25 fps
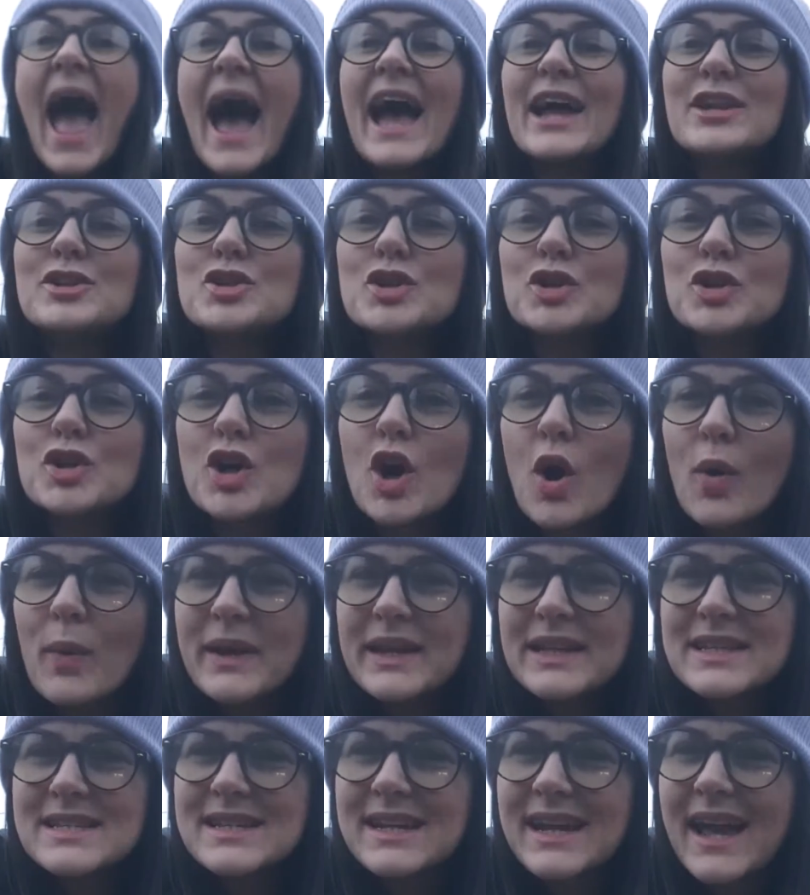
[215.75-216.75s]
And you're
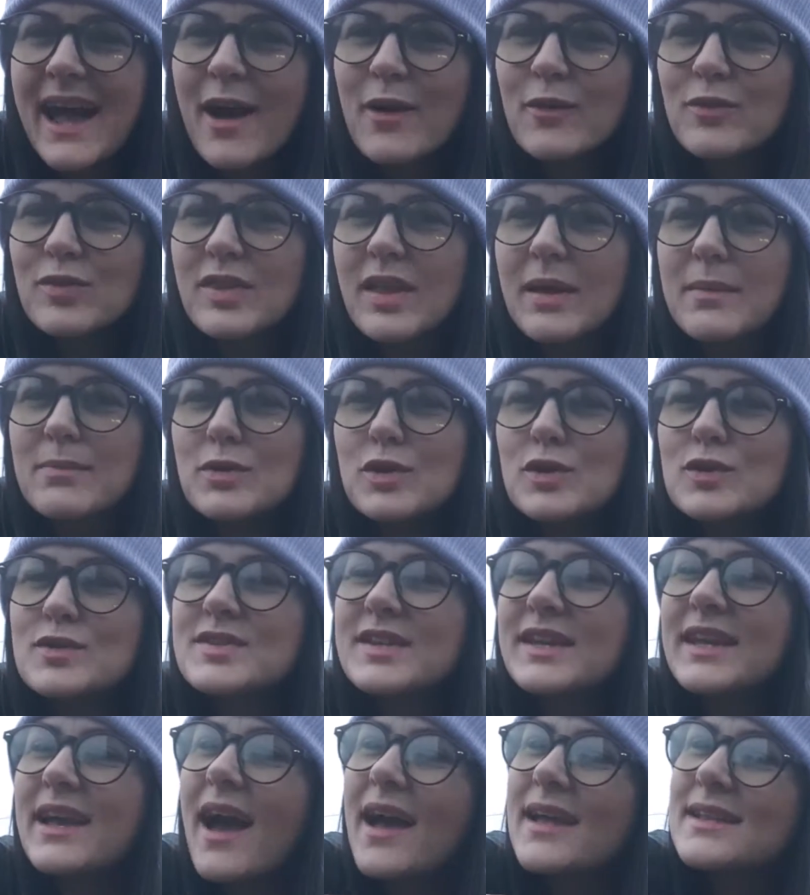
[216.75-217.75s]
going to count them
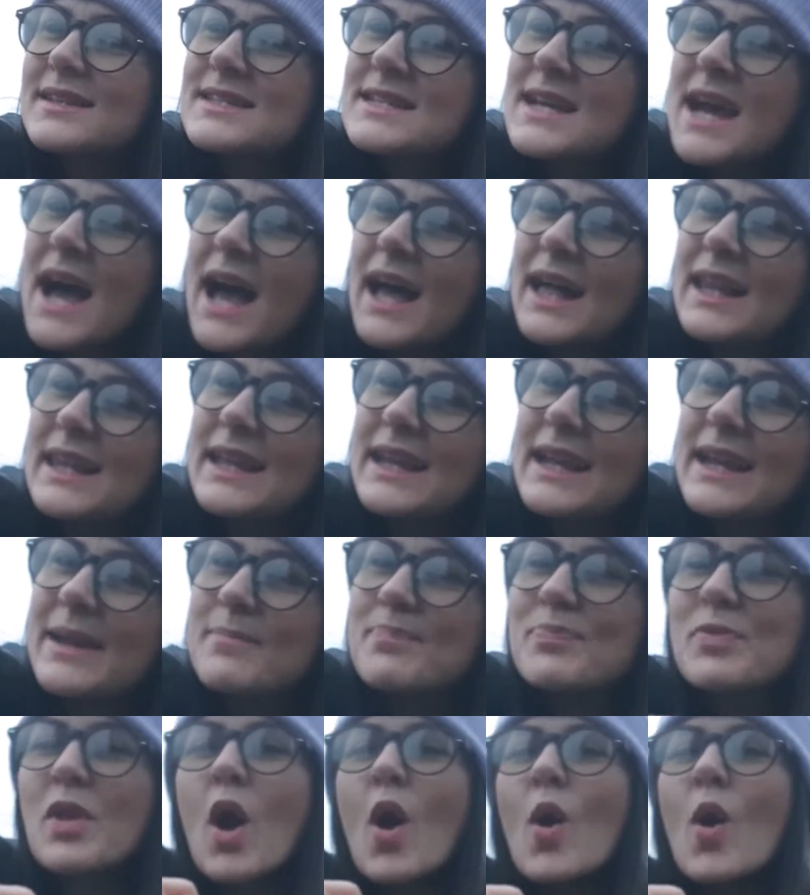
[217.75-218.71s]
using a tally,